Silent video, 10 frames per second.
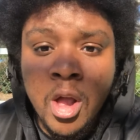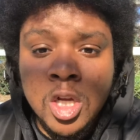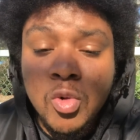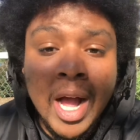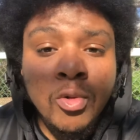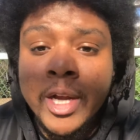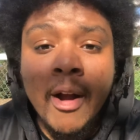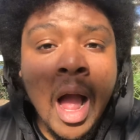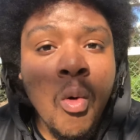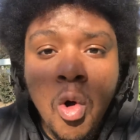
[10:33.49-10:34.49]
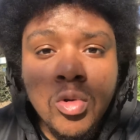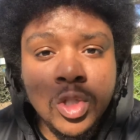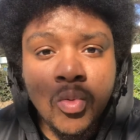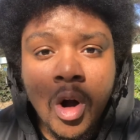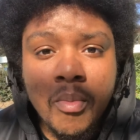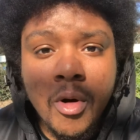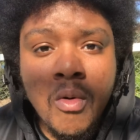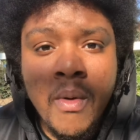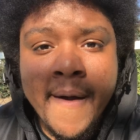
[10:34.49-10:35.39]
So I don't care how old you are, bro.